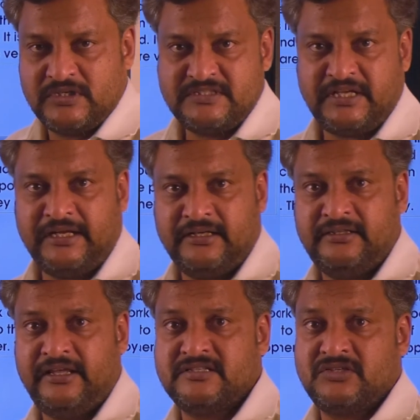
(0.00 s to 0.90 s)
was that
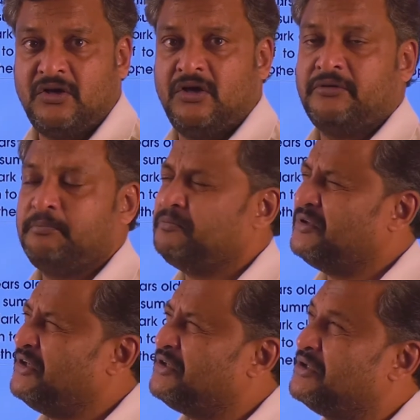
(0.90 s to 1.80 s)
they saw
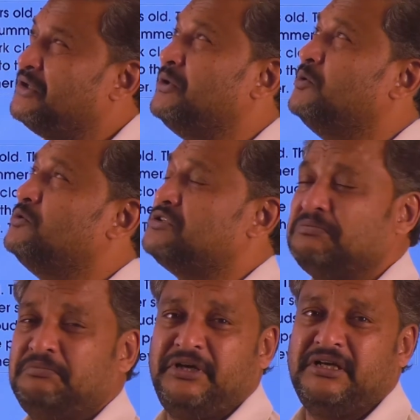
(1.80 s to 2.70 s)
thick, huge,
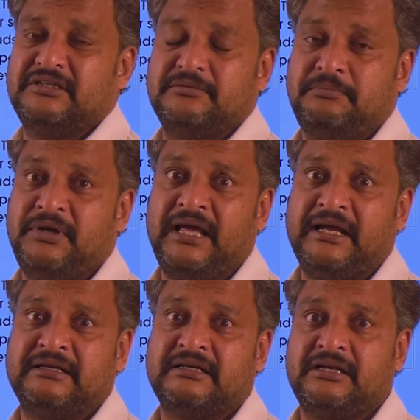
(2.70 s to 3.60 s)
big black
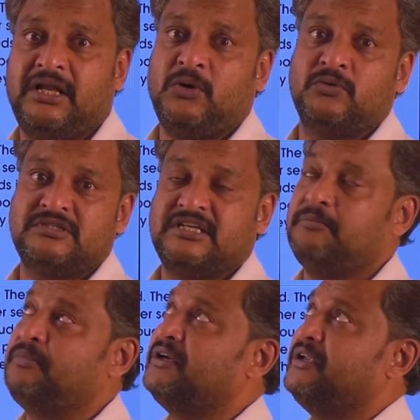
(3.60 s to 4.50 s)
clouds
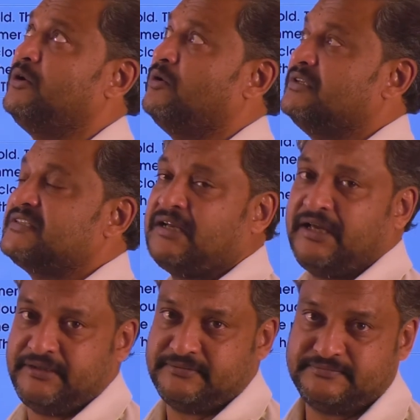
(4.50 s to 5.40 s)
appearing on the
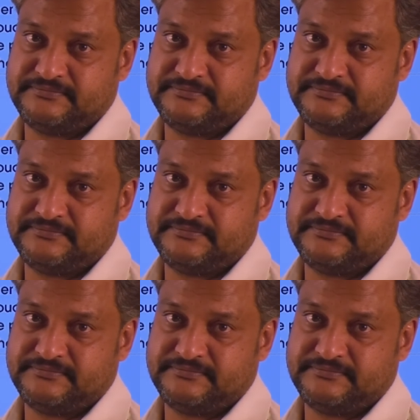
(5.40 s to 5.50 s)
sky.